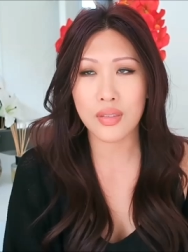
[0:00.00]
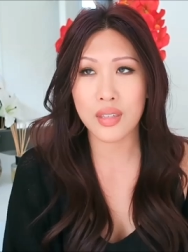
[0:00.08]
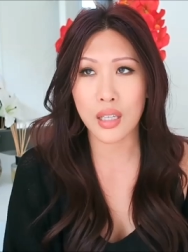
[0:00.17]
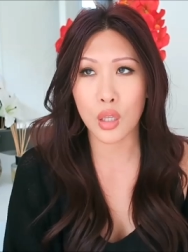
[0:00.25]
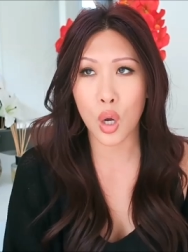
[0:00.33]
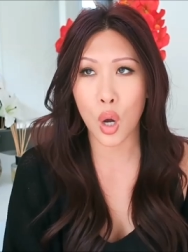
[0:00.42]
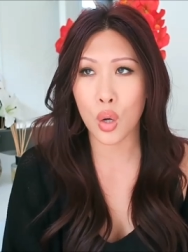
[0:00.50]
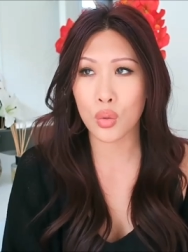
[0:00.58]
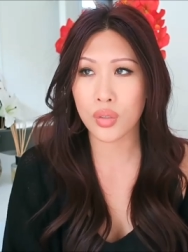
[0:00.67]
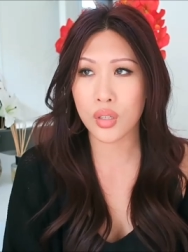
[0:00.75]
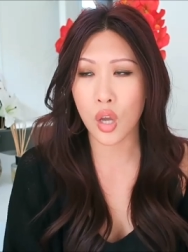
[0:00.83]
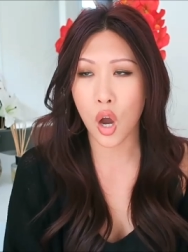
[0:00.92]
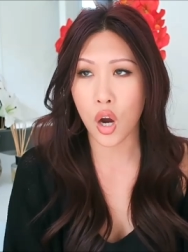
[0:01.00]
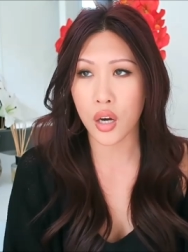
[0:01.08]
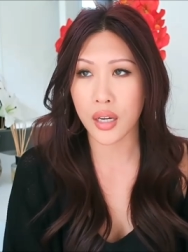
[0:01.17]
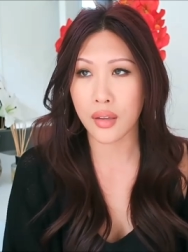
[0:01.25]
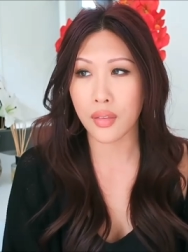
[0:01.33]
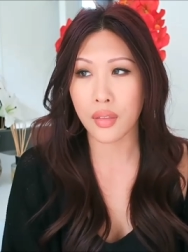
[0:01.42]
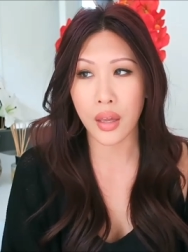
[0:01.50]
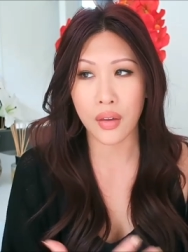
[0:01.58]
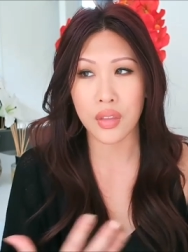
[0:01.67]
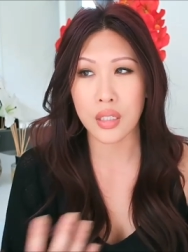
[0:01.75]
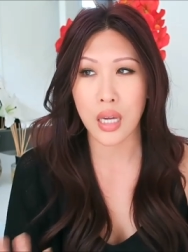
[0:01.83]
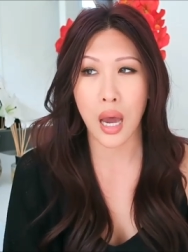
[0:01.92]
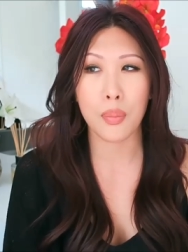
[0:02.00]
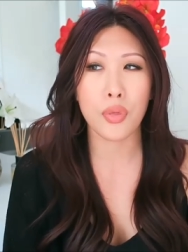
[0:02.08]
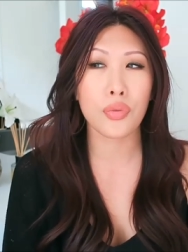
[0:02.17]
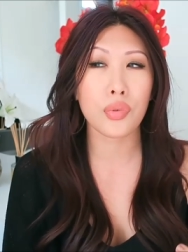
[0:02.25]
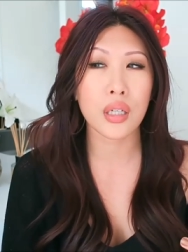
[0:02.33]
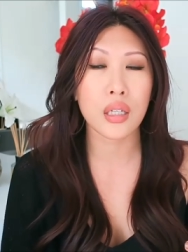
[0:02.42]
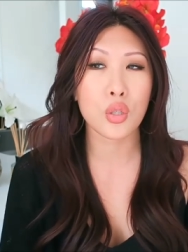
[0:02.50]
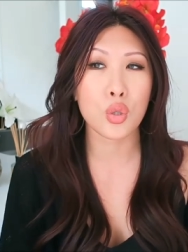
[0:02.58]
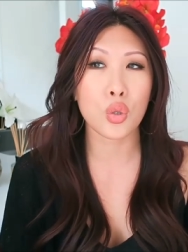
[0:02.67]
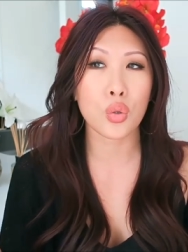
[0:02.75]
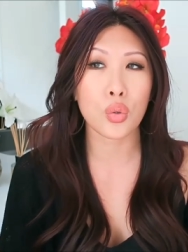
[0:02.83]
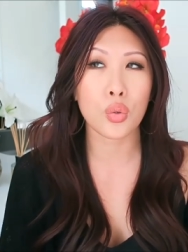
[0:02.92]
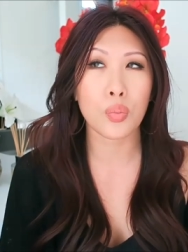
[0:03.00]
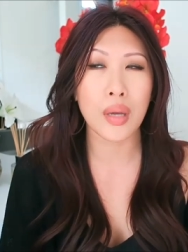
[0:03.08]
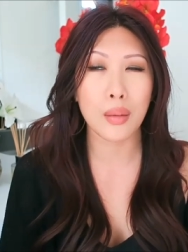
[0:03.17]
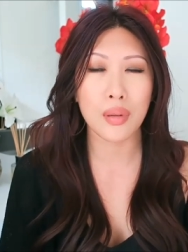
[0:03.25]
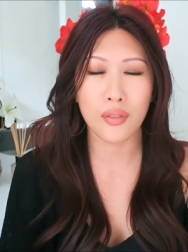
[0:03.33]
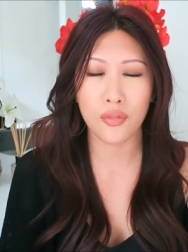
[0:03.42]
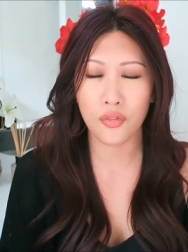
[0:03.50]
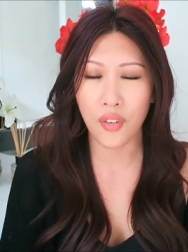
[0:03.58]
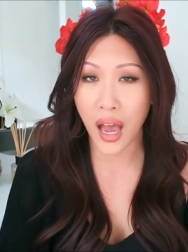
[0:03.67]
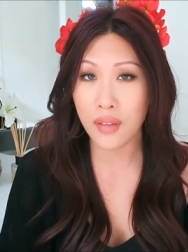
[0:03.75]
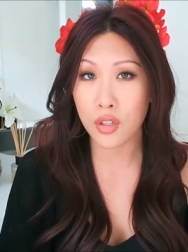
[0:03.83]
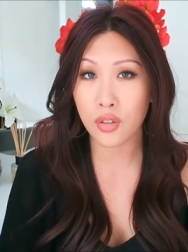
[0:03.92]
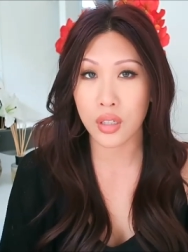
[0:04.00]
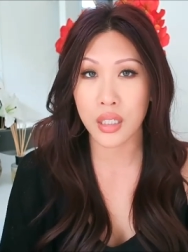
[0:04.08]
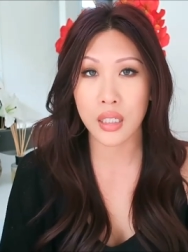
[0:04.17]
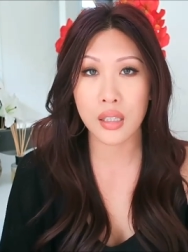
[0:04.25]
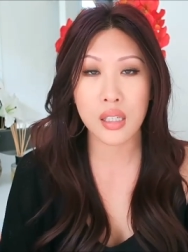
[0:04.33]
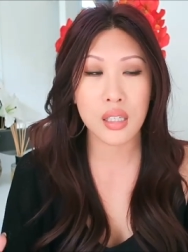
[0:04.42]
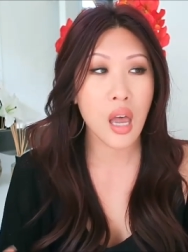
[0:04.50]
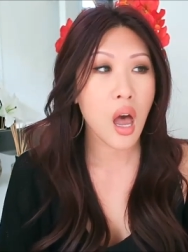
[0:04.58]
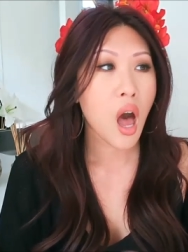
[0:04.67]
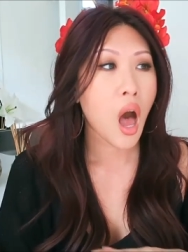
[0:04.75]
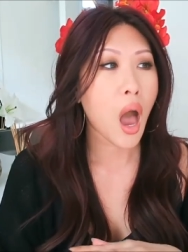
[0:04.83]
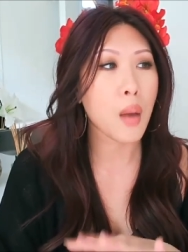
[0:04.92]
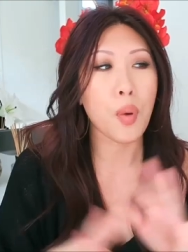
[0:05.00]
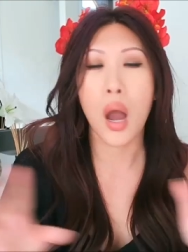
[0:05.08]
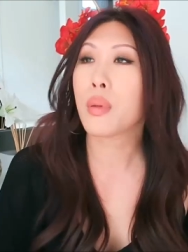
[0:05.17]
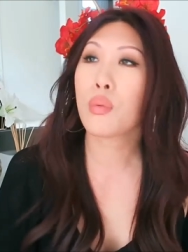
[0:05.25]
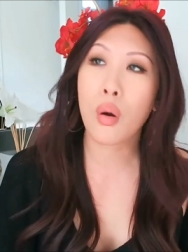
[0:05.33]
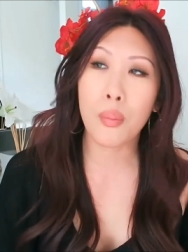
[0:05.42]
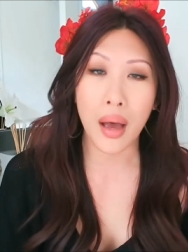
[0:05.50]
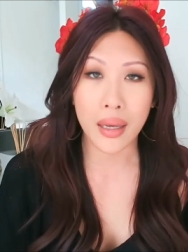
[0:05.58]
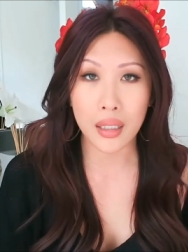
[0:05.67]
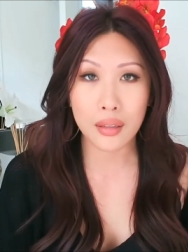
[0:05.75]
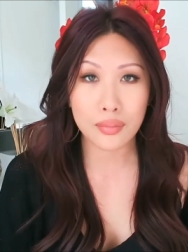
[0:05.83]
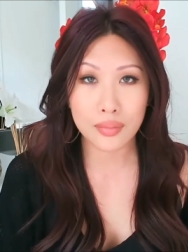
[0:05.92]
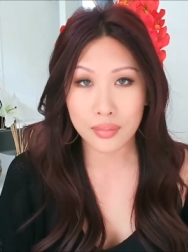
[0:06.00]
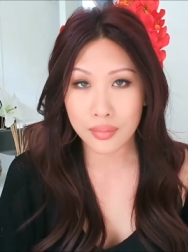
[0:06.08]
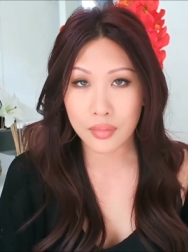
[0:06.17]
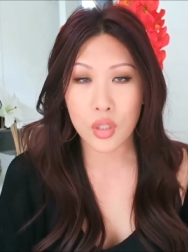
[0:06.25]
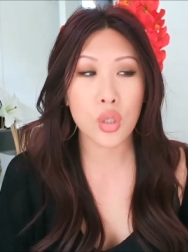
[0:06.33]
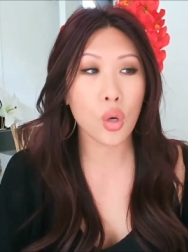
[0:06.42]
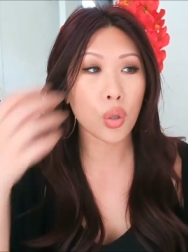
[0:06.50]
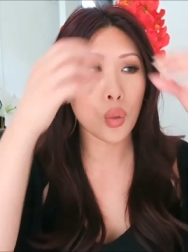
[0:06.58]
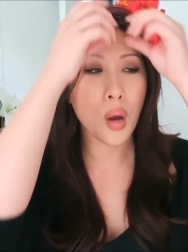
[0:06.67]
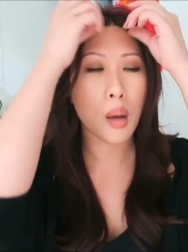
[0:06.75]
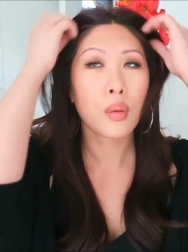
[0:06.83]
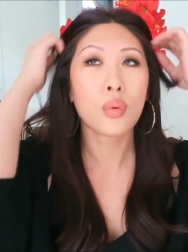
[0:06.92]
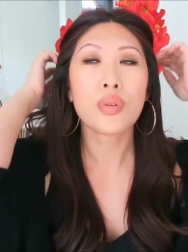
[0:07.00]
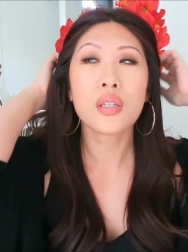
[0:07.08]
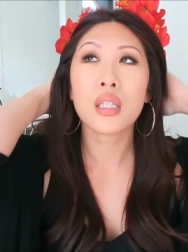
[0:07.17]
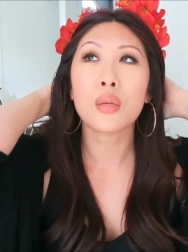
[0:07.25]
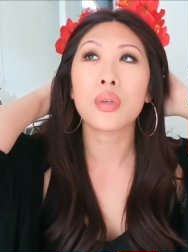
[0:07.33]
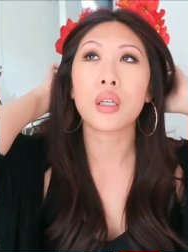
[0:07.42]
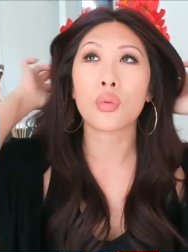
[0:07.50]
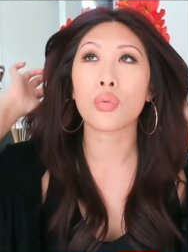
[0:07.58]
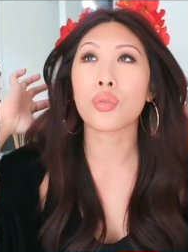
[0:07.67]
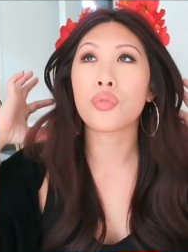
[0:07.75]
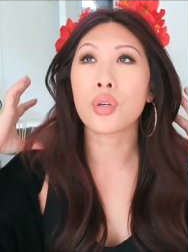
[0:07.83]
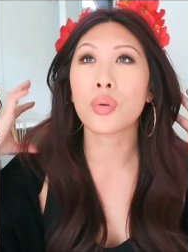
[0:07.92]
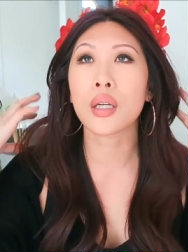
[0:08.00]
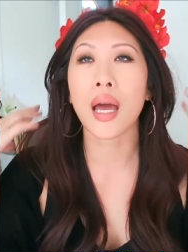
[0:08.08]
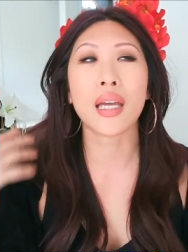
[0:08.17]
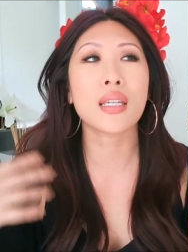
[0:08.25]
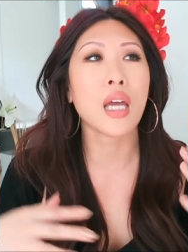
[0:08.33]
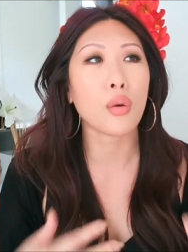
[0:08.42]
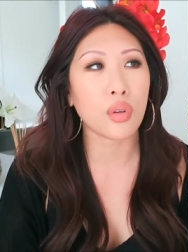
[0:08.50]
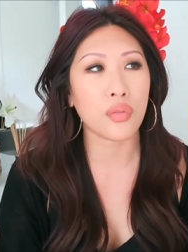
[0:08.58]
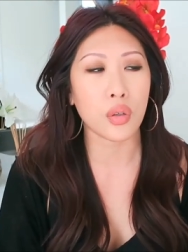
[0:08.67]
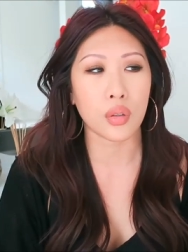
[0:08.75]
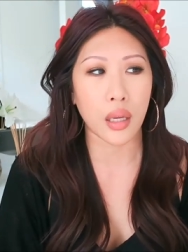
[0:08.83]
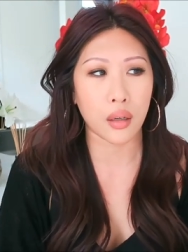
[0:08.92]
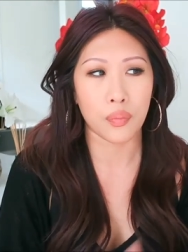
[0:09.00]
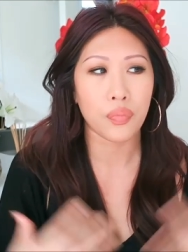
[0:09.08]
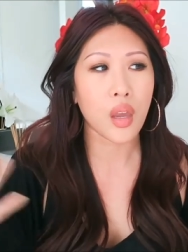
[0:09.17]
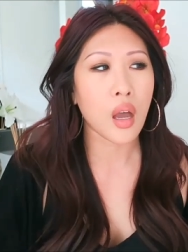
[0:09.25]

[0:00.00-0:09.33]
silicones are in like the top three to maybe five ingredients, I probably won't buy it. So you probably won't see me review it. I guess not review it, like,